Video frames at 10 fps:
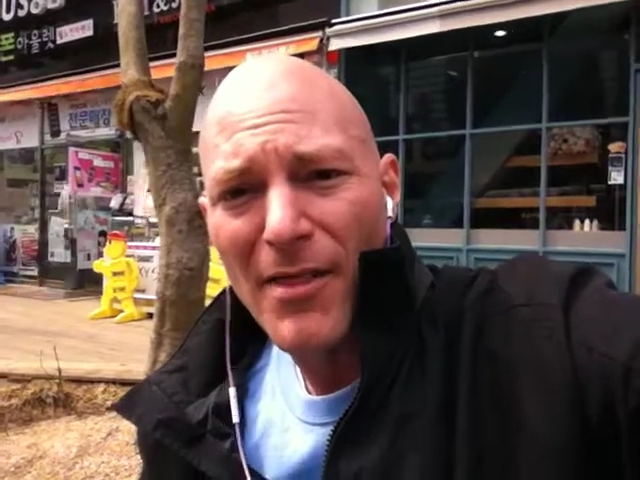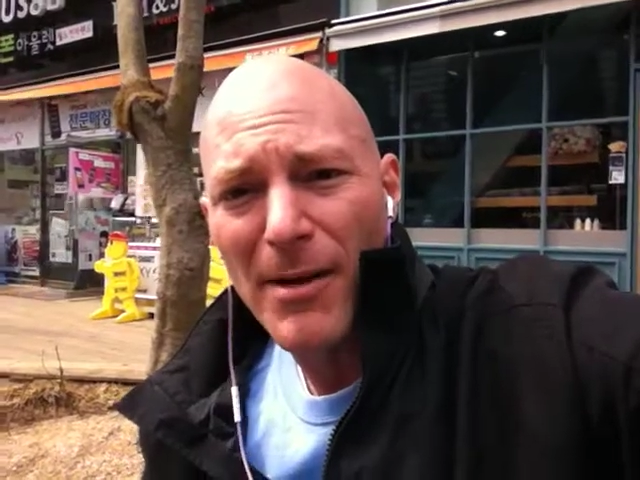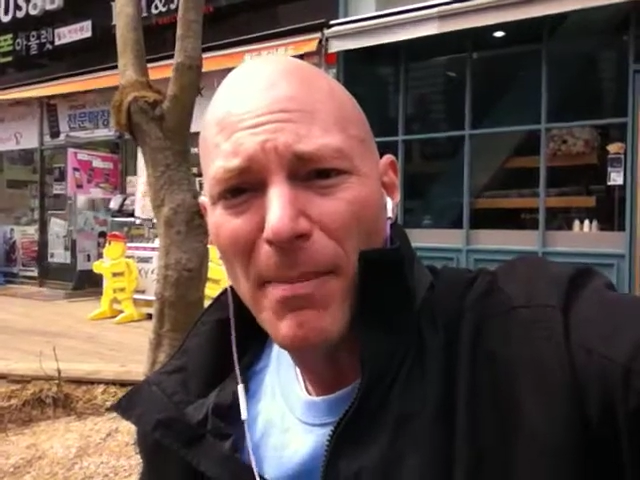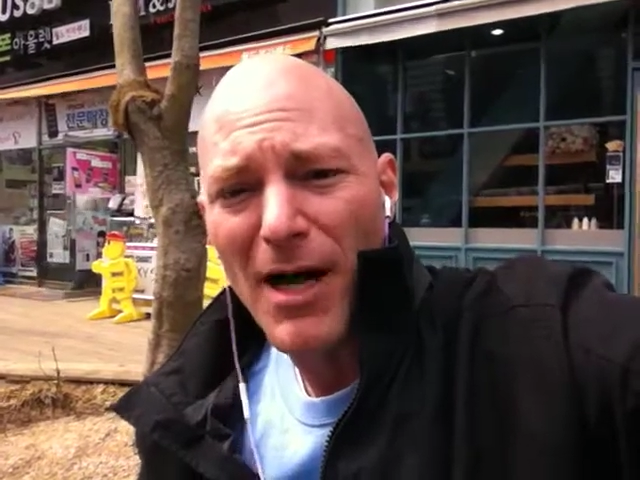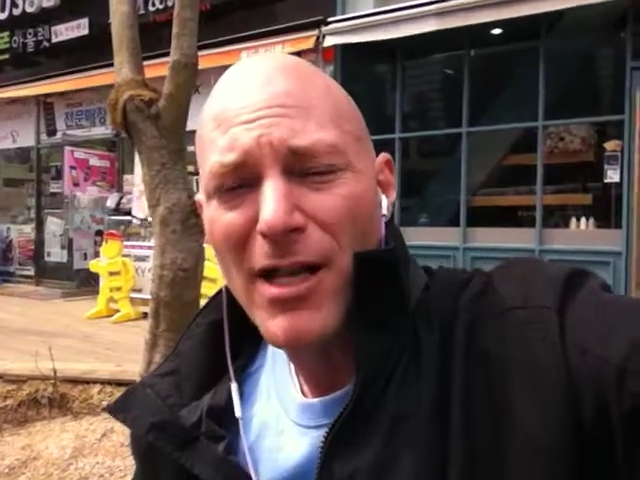
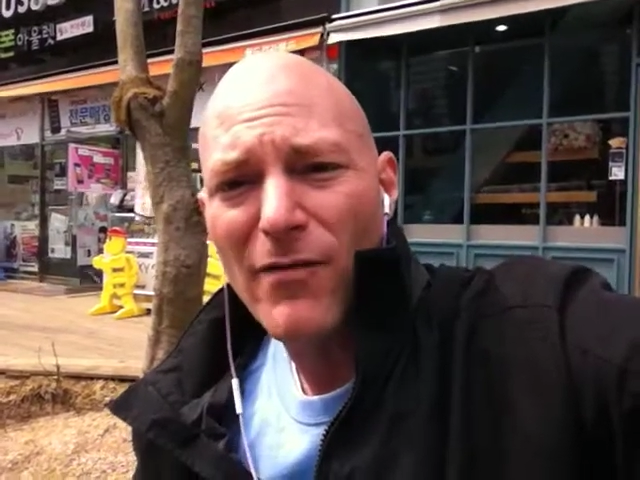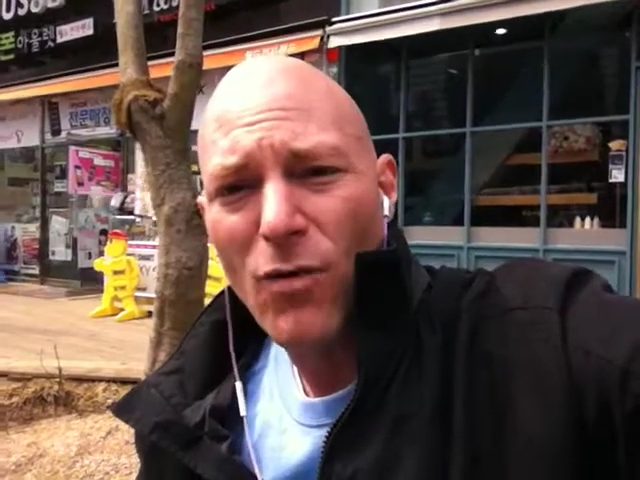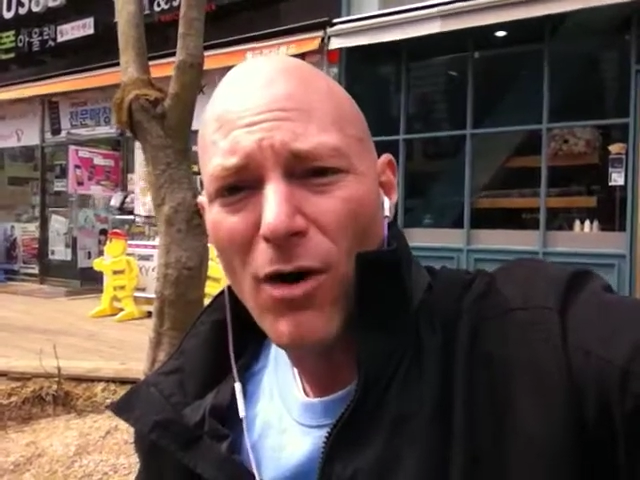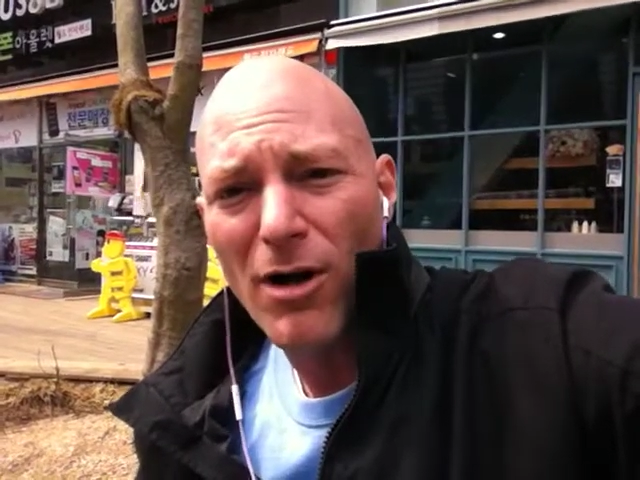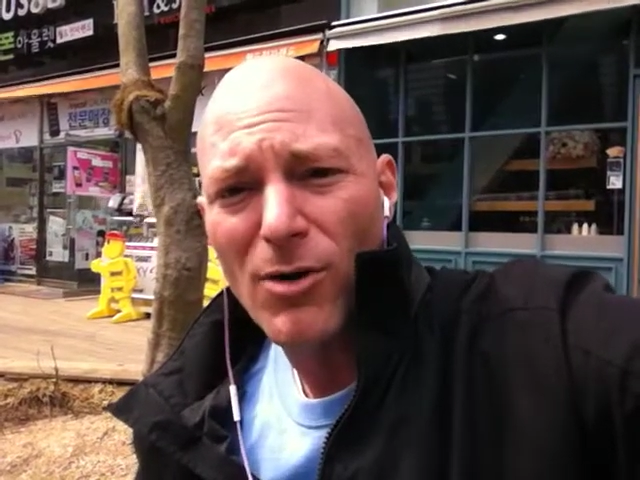the body of
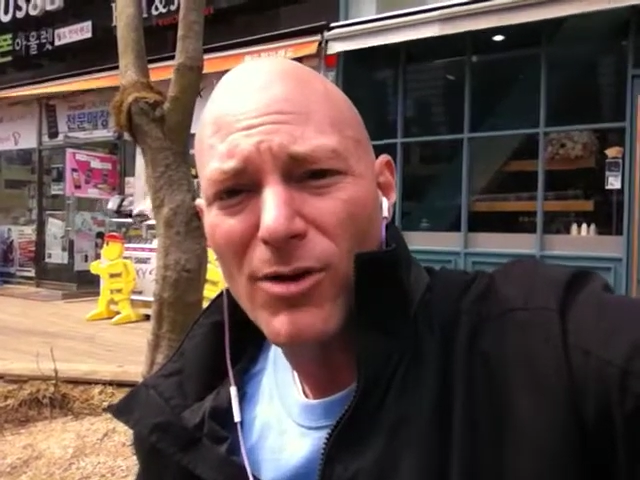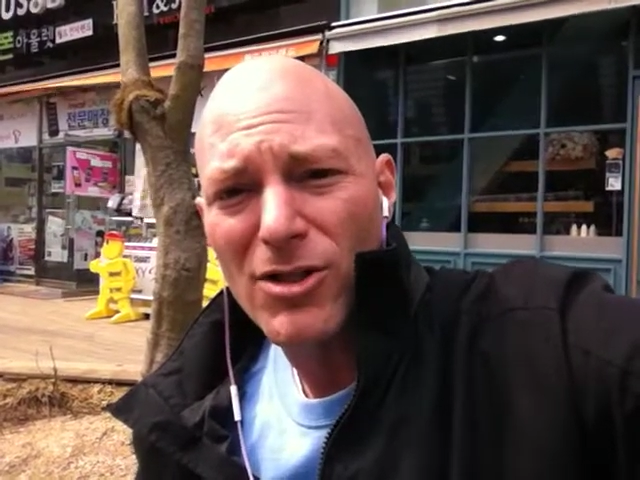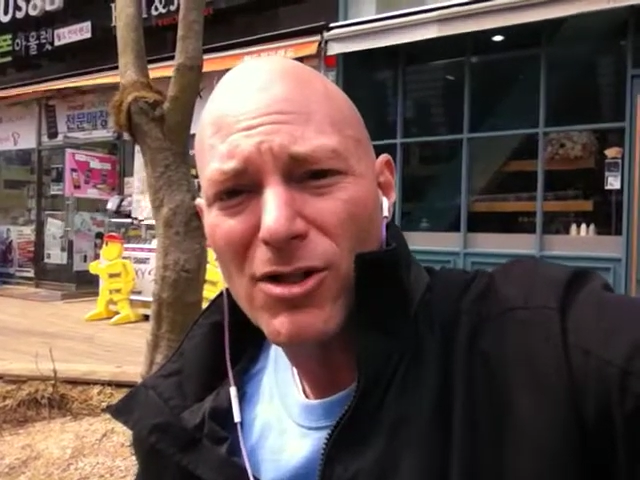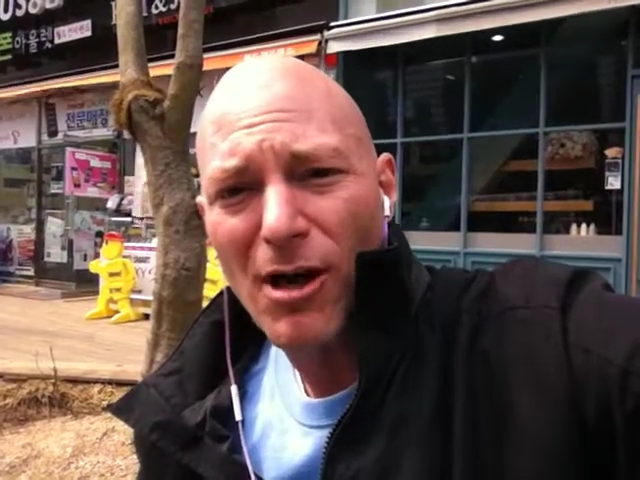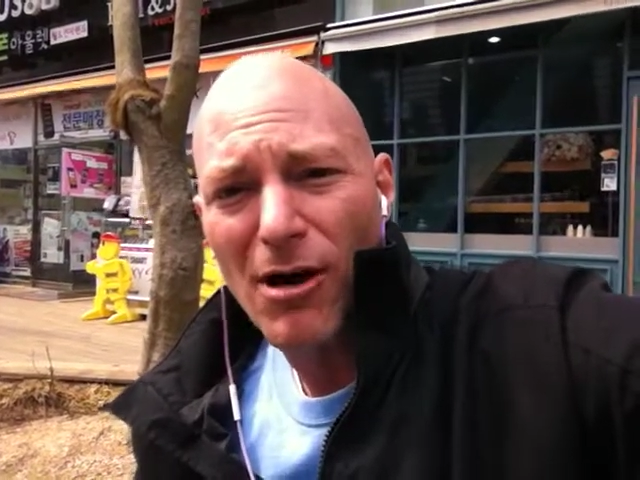water
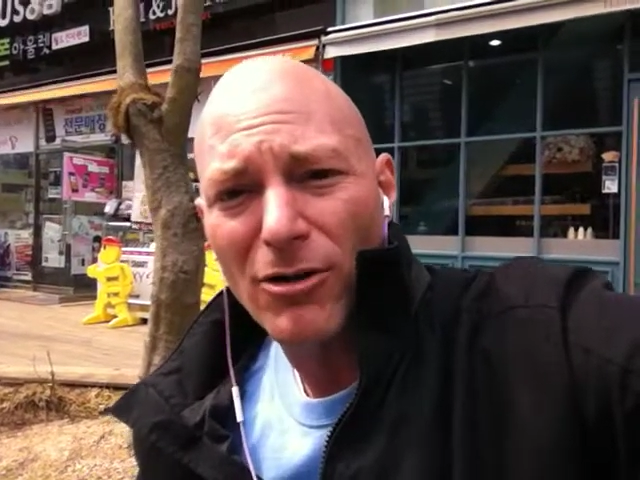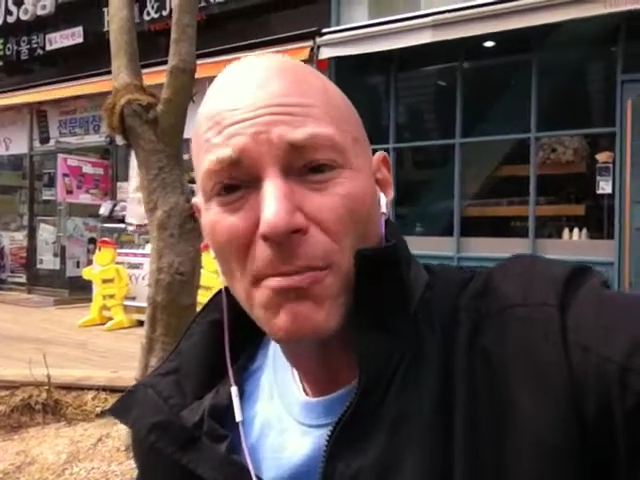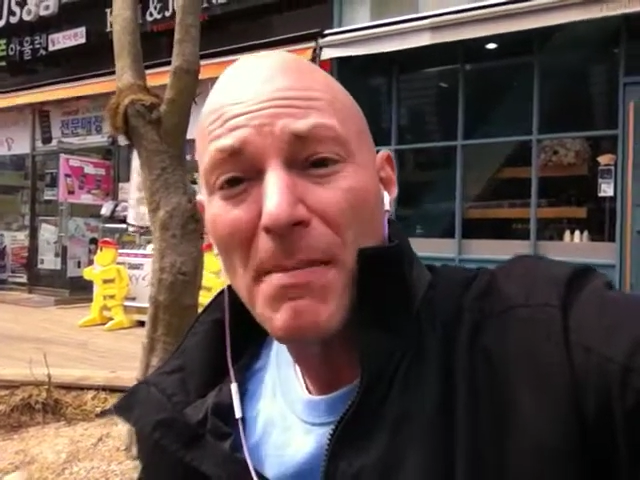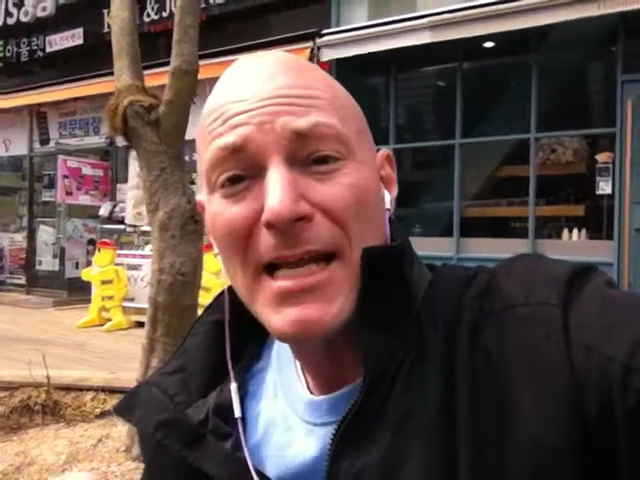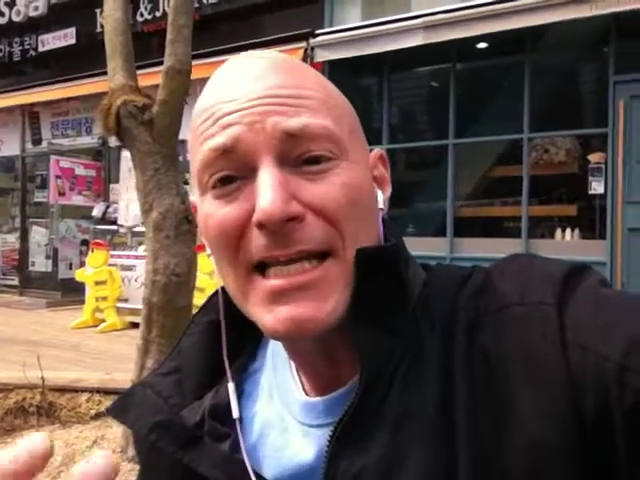was
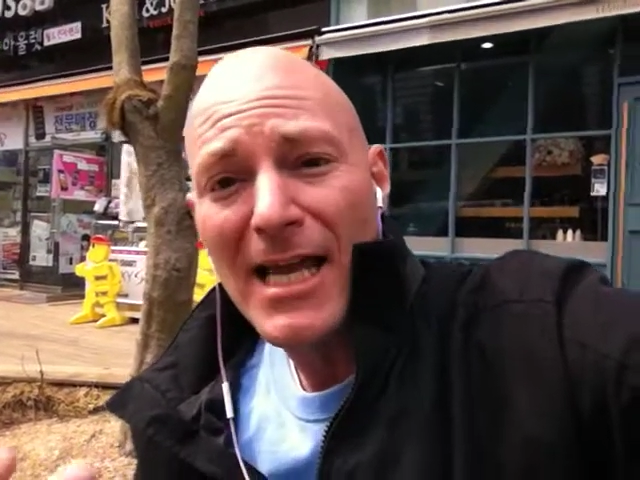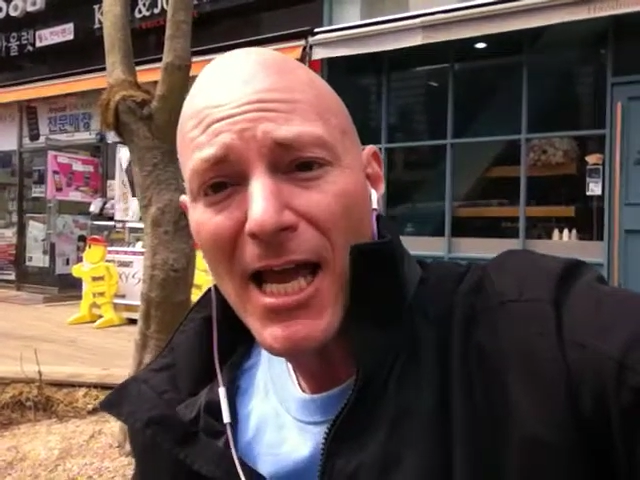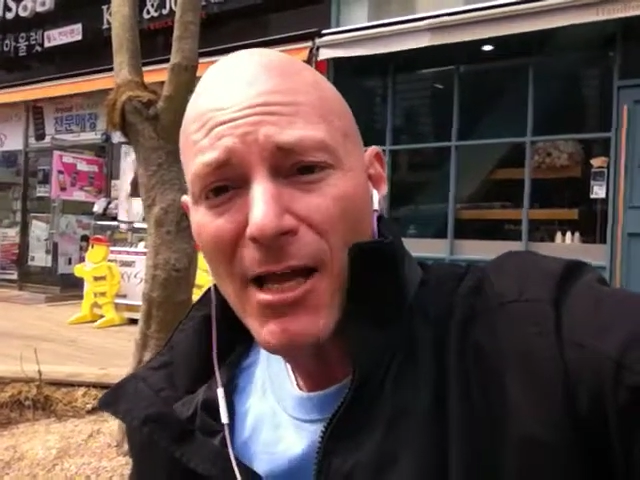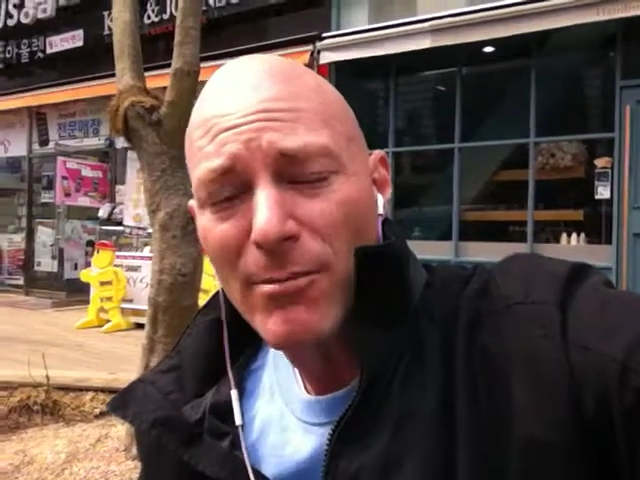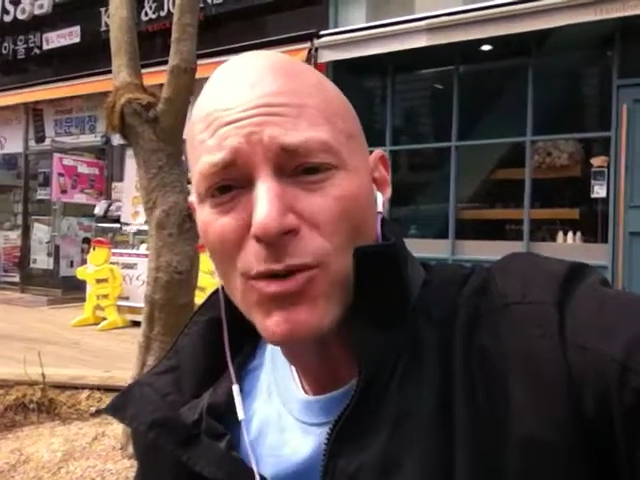called many
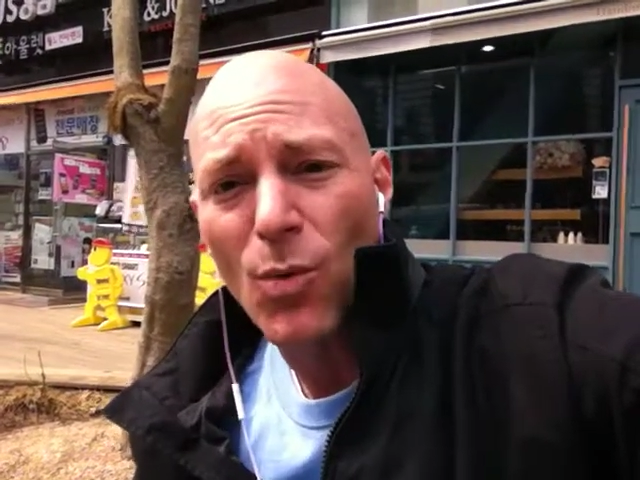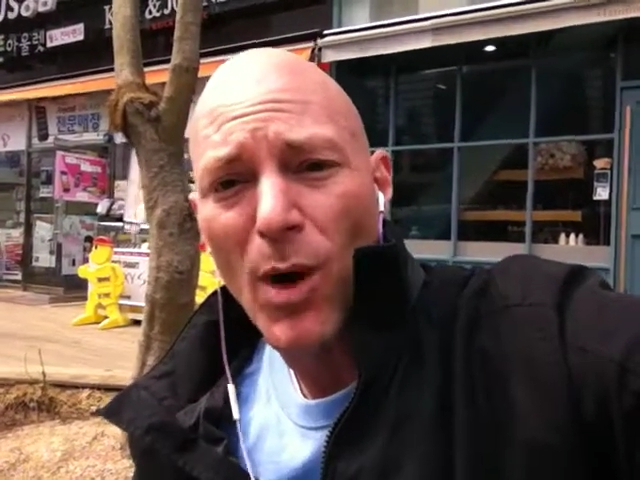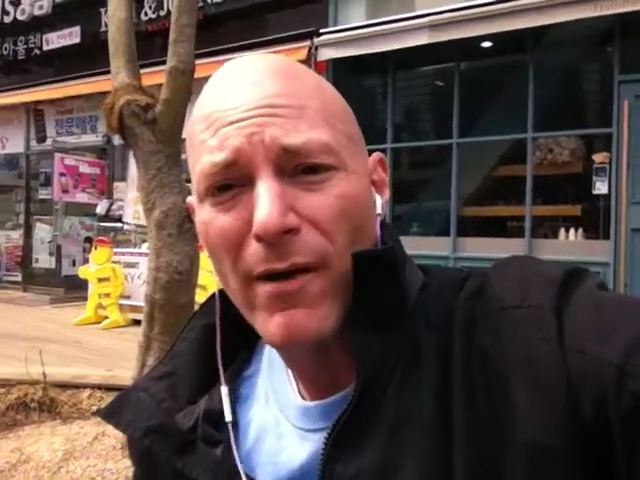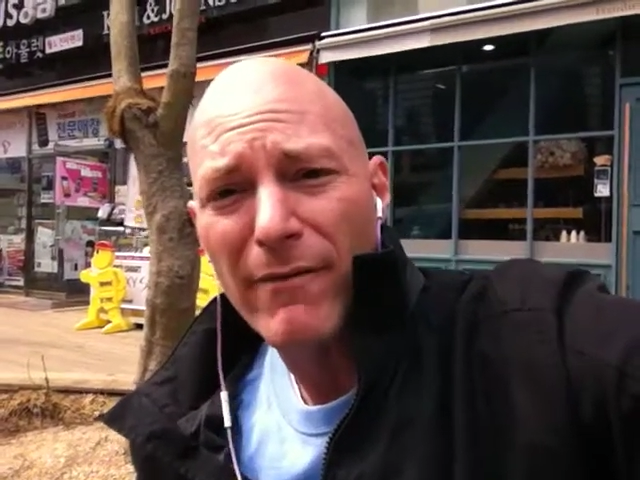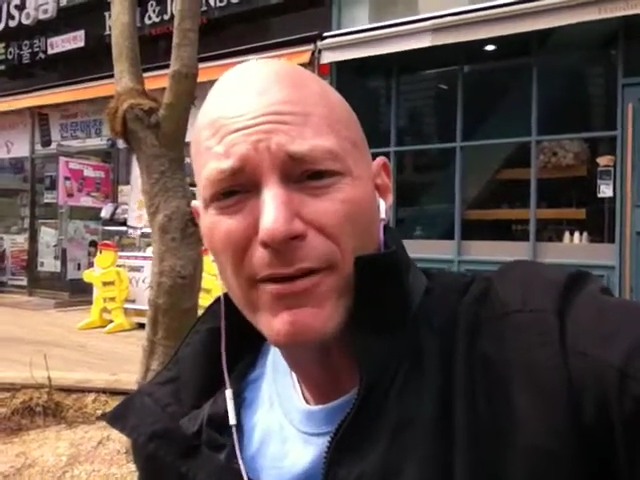names,
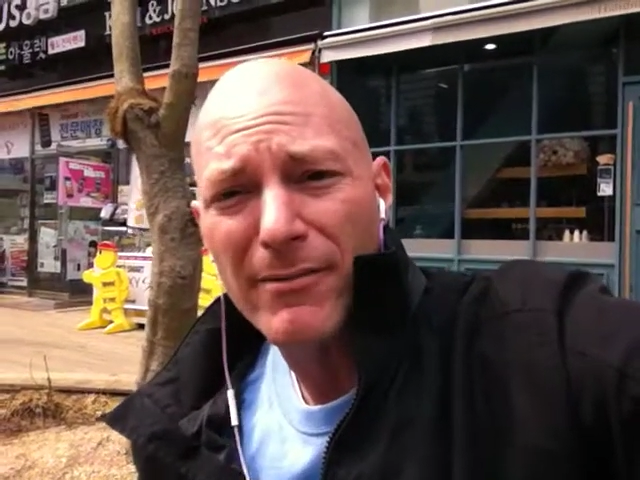one